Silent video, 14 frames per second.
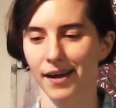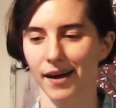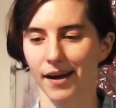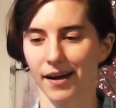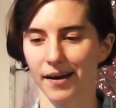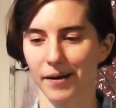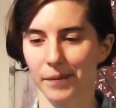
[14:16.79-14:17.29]

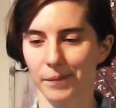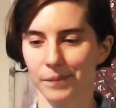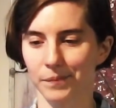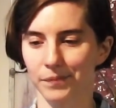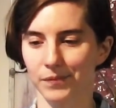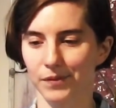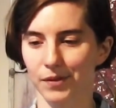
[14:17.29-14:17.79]
Um,
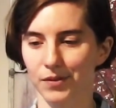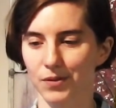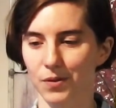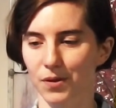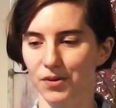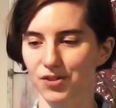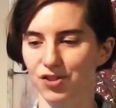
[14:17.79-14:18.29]
so
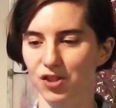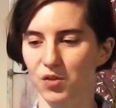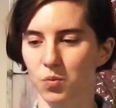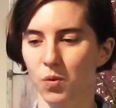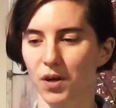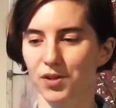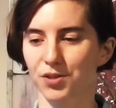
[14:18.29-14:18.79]
there's just
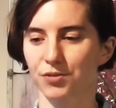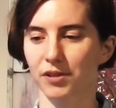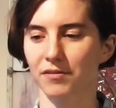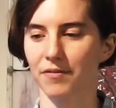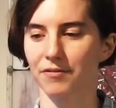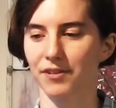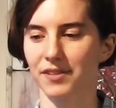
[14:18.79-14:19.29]
one tree
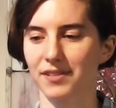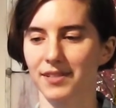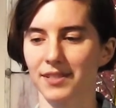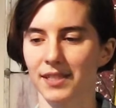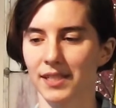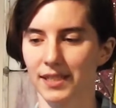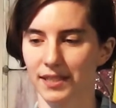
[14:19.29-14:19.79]
referenced
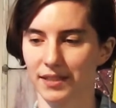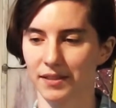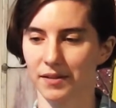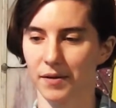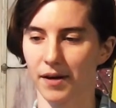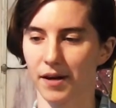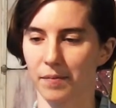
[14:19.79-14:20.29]
in Eden,
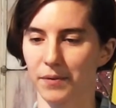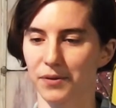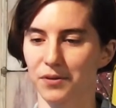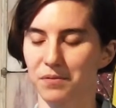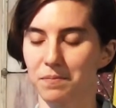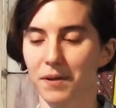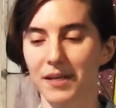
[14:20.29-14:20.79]
um, but
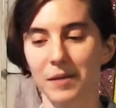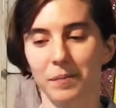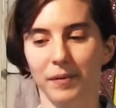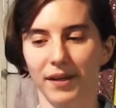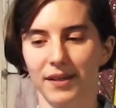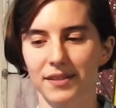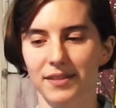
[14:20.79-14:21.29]
there's many
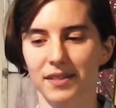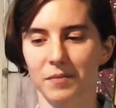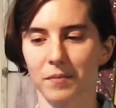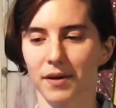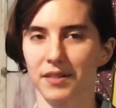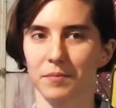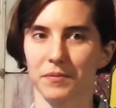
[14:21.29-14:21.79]
plants in the
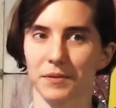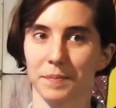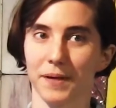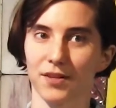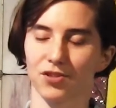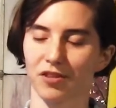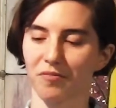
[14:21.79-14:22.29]
Muslim
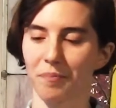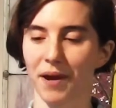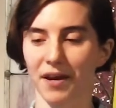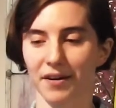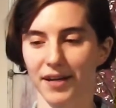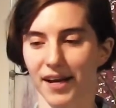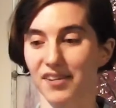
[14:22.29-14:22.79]
depiction of
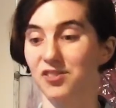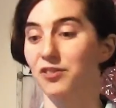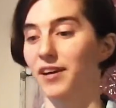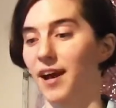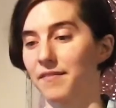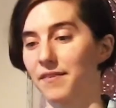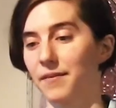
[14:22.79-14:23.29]
paradise or
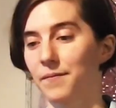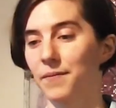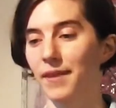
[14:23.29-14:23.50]
heaven.